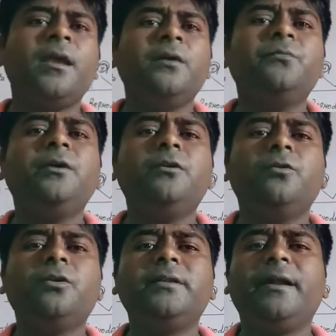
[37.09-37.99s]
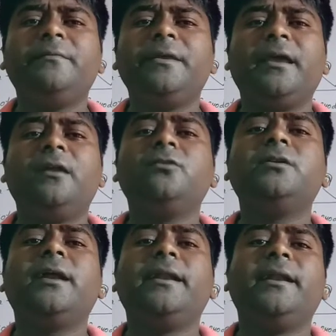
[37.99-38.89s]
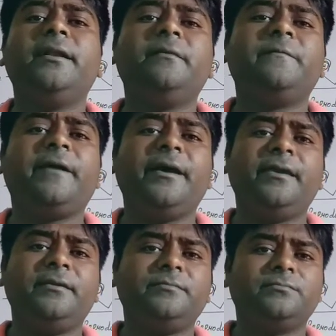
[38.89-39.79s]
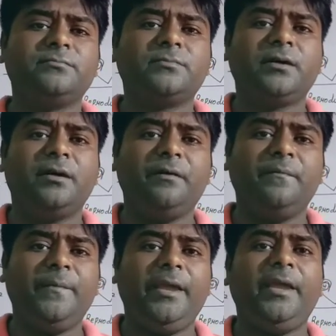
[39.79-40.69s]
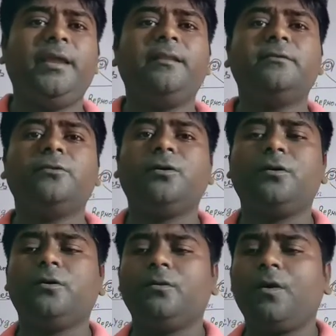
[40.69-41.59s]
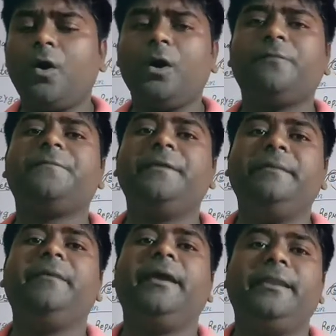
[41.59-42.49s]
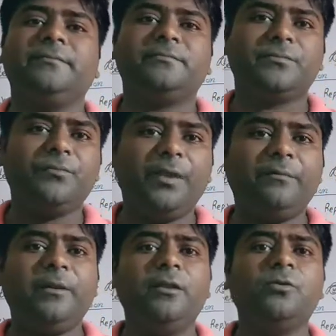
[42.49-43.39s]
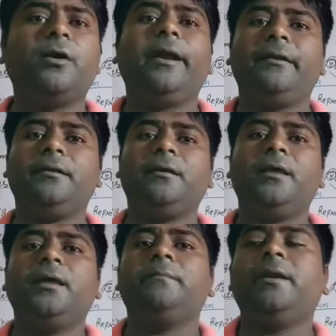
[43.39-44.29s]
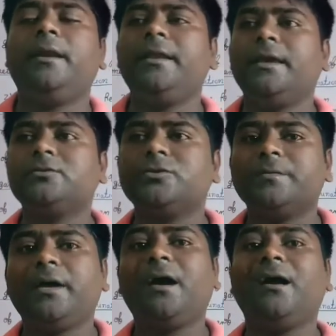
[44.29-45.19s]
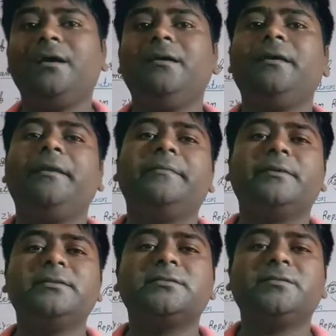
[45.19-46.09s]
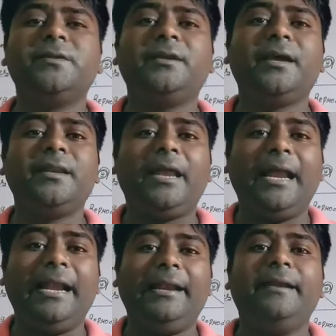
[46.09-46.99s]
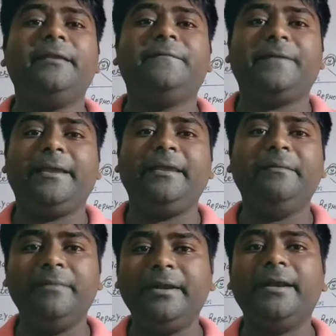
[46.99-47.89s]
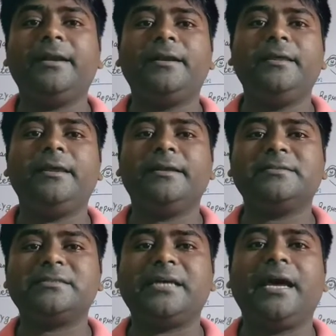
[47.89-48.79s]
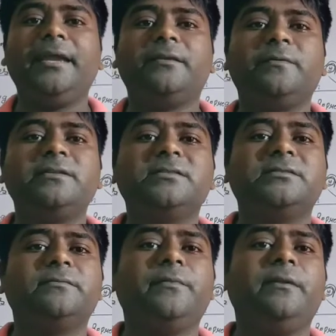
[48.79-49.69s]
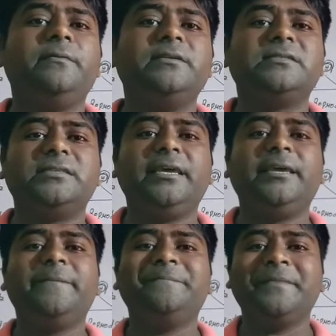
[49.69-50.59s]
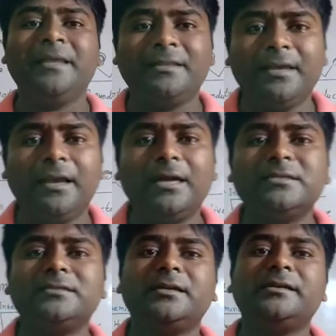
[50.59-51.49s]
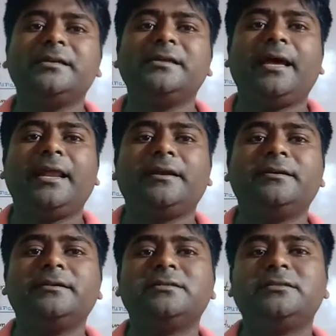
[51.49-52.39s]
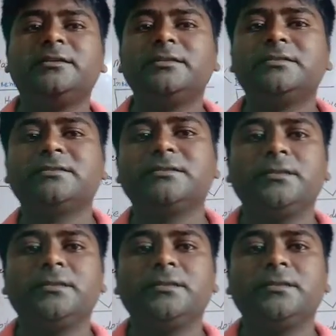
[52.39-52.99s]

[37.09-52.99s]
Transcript: we know that we cannot identify male or female when we look at, but in case of the higher animals we can identify immediately at a sight. When we see there are certain characteristics